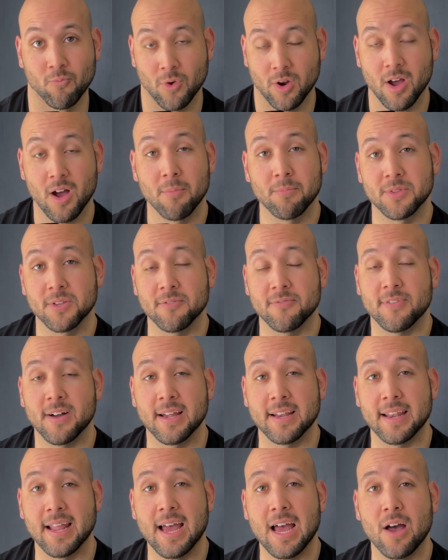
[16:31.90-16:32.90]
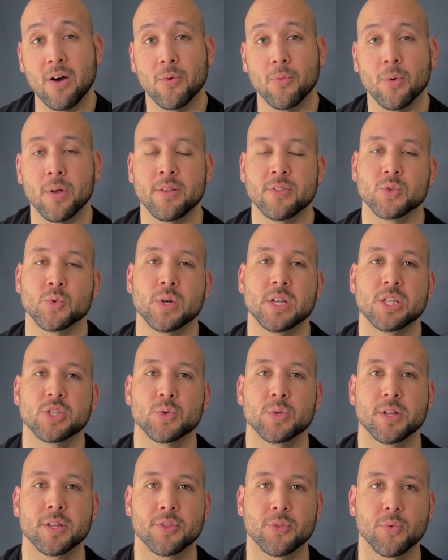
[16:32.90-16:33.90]
come to find out in
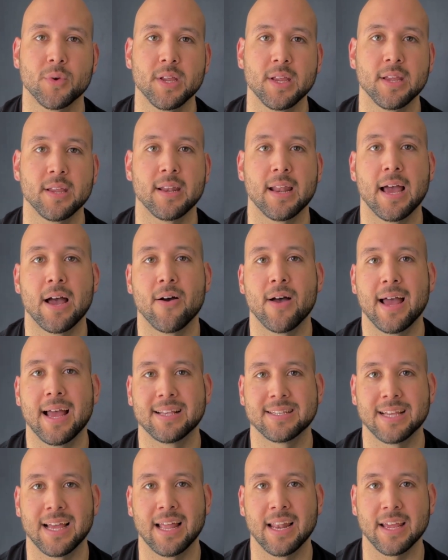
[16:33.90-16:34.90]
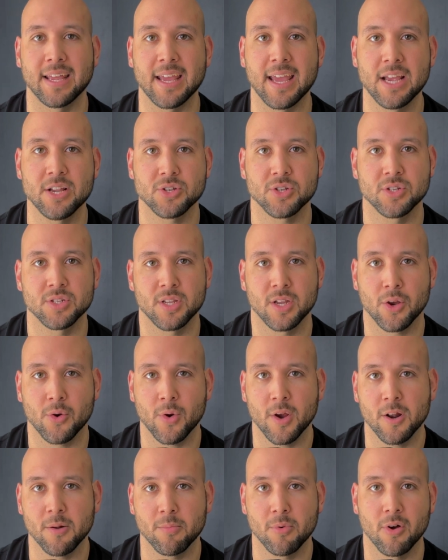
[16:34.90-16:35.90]
2023 now has allegations,
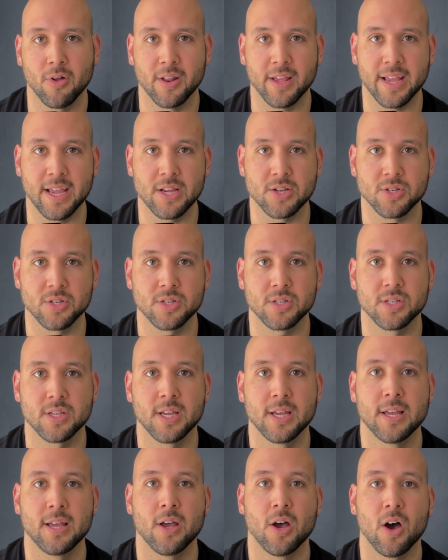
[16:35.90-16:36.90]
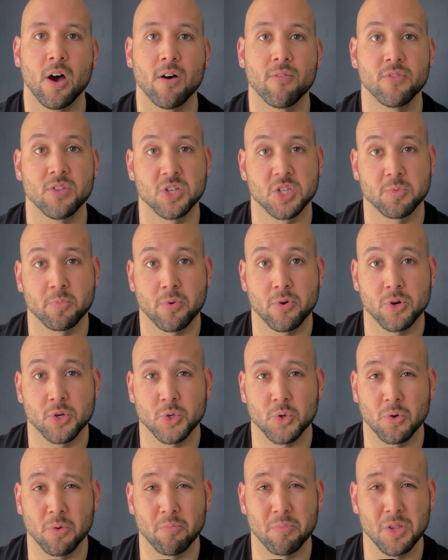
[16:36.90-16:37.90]
incredible allegations, of the
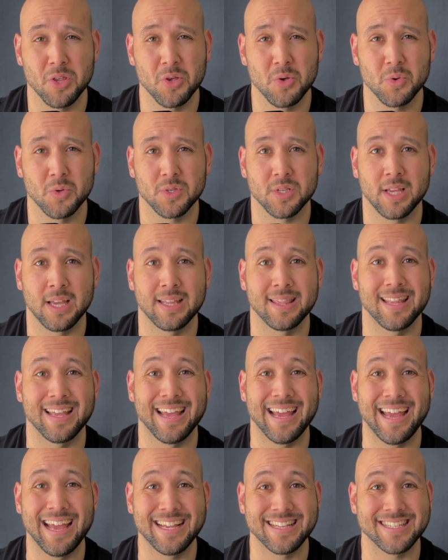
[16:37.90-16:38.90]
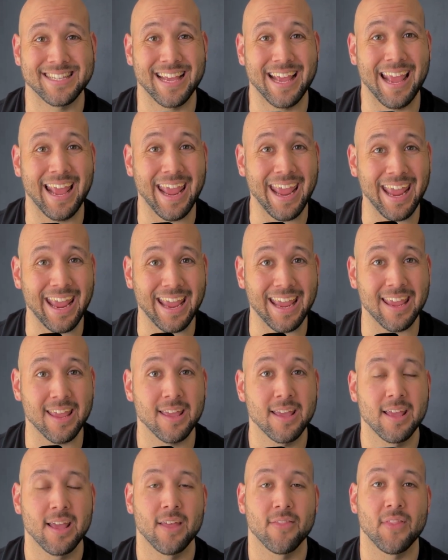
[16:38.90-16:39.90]
spiritual abuse and the SA
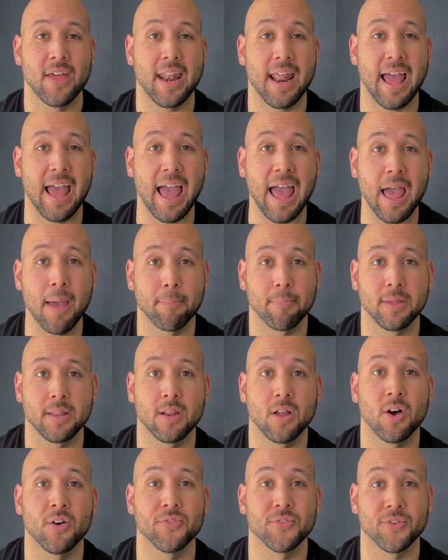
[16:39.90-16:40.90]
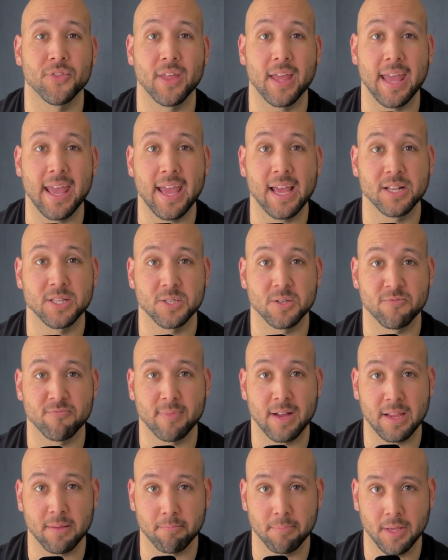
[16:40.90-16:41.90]
that happened under the hands of
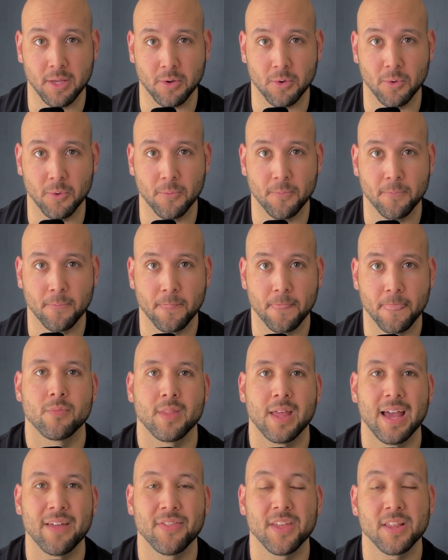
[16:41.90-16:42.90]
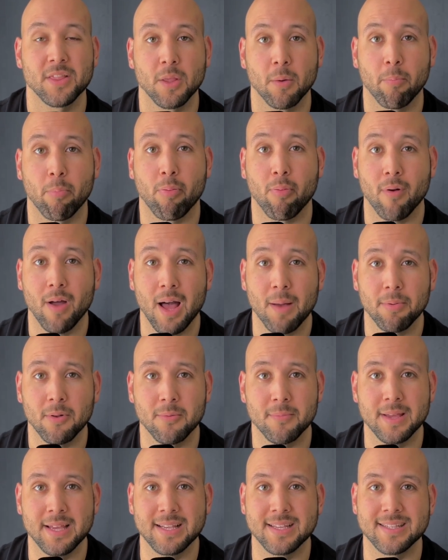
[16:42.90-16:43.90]
Mike Bickle. I think the
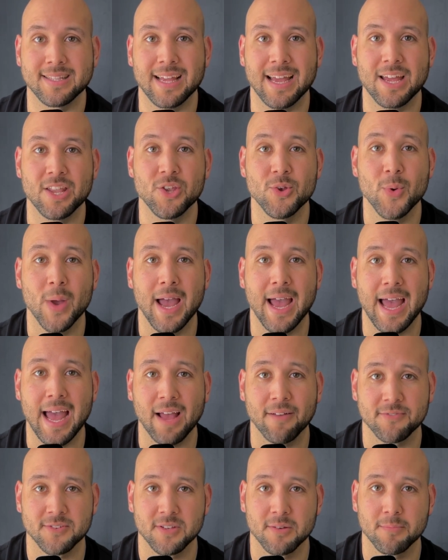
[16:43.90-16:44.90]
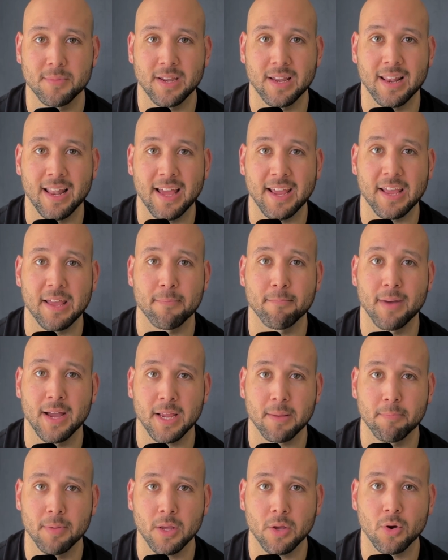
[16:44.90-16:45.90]
problem is that you have somebody like a
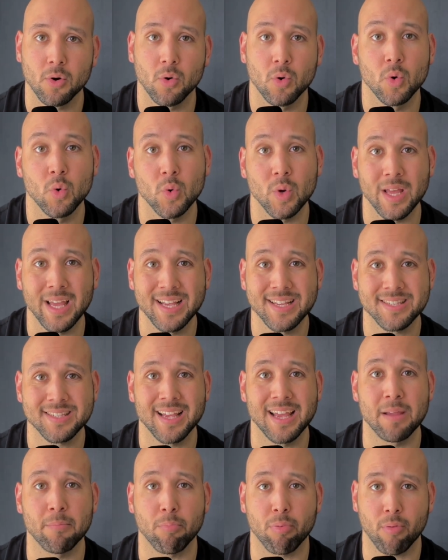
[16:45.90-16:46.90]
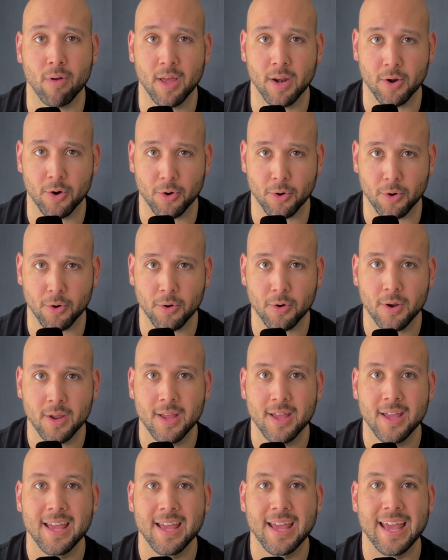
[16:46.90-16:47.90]
Mike Bickle who is a predator
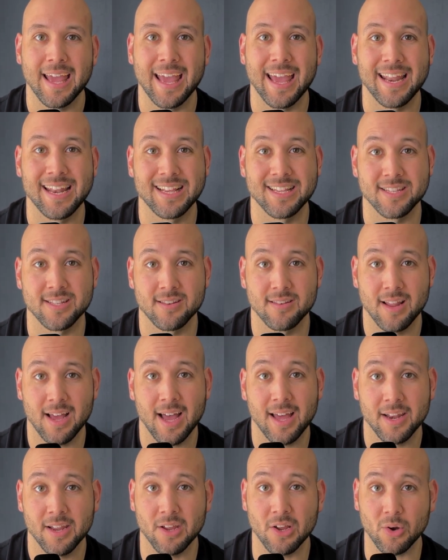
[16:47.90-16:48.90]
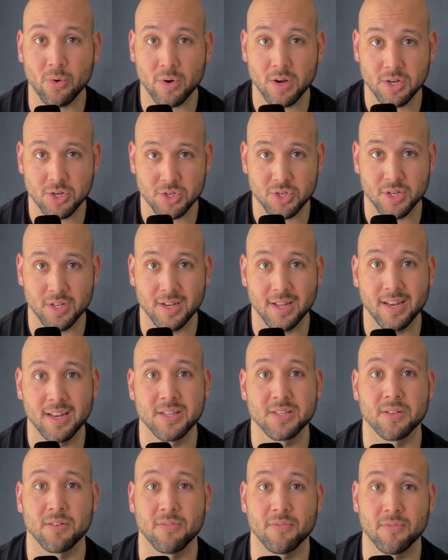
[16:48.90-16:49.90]
and is not a Christian and
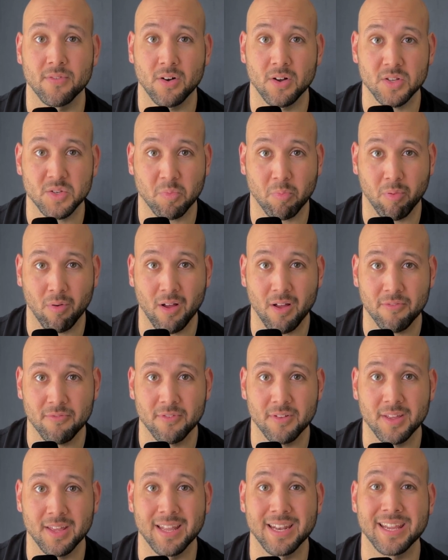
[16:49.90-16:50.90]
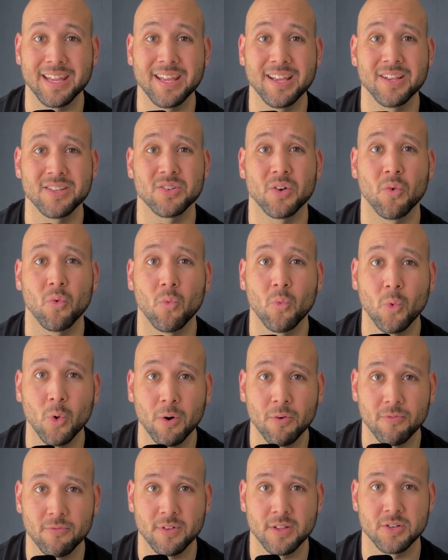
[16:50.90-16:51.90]
is a false prophet, and he is a
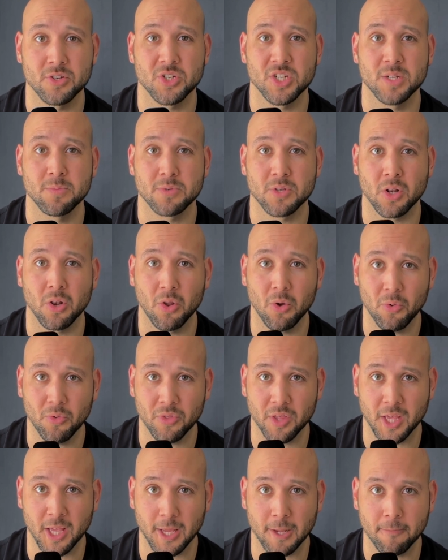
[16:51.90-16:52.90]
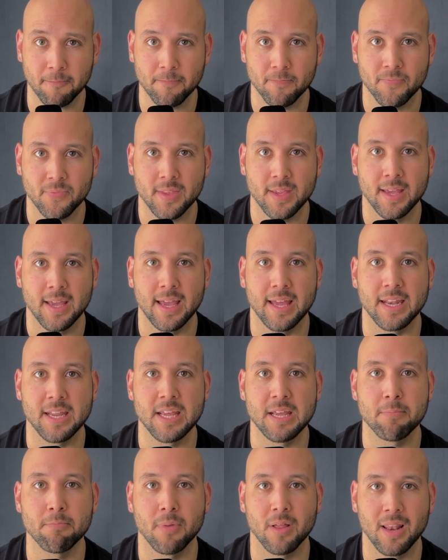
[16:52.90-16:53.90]
wolf in sheep's clothing, and
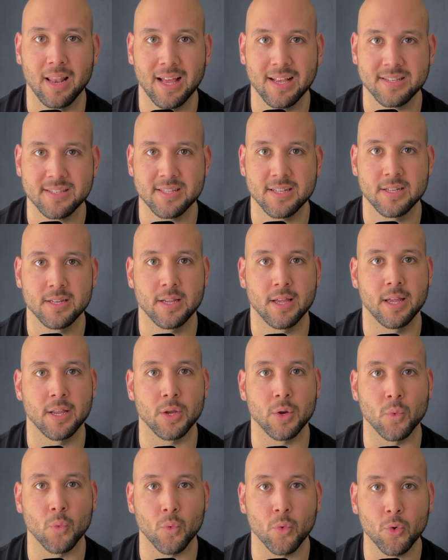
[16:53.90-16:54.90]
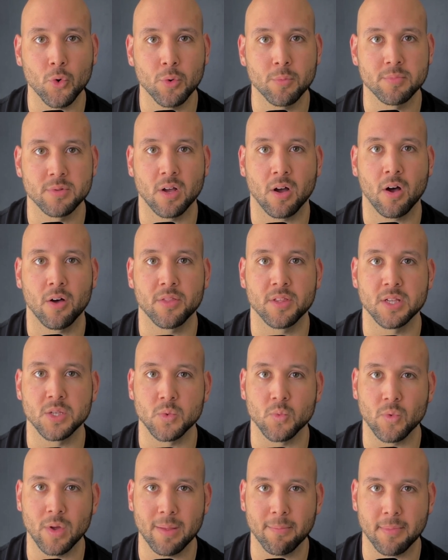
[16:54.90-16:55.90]
he molested and groomed all these
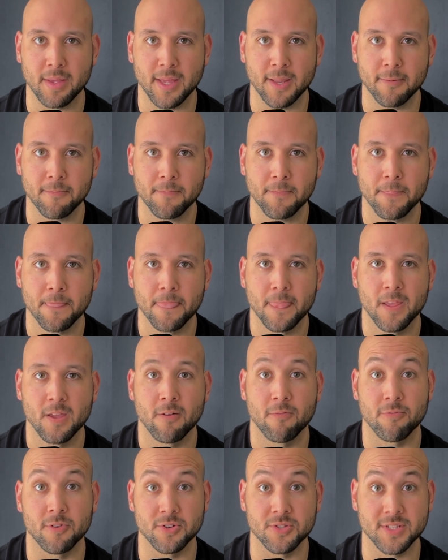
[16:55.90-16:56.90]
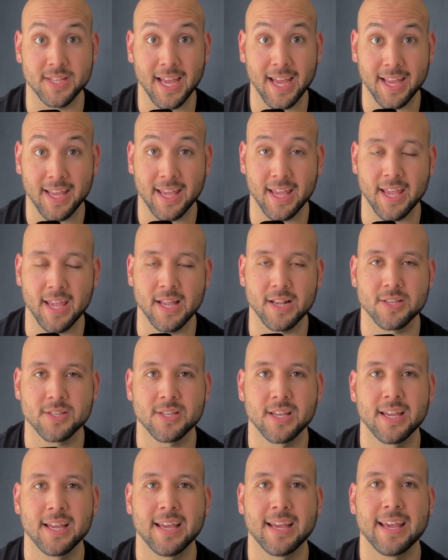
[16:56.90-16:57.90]
women for decades,
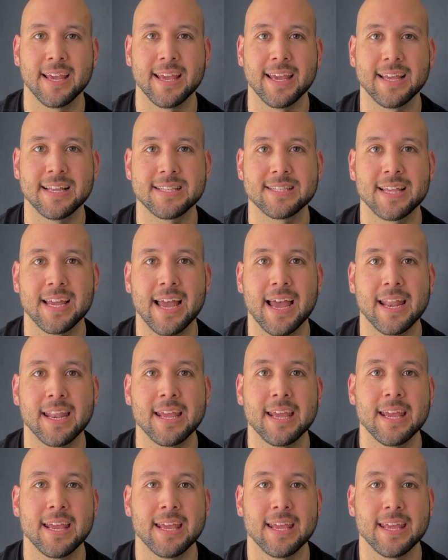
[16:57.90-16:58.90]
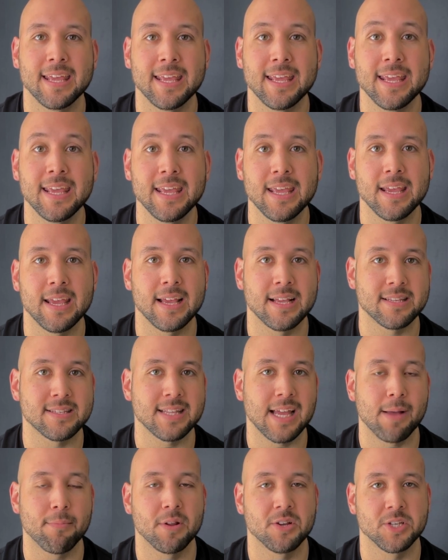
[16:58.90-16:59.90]
is that he
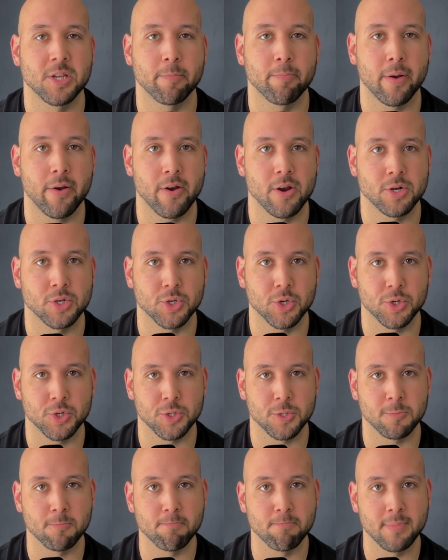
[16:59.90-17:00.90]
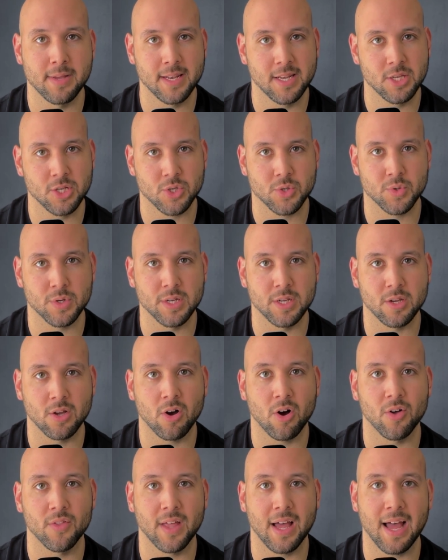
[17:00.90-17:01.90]
established a parachurch ministry
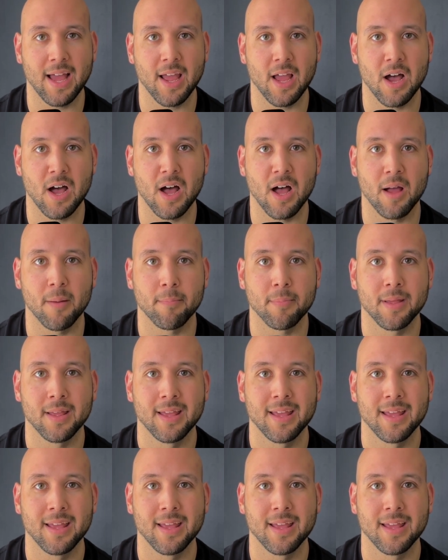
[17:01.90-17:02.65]
called IHOP,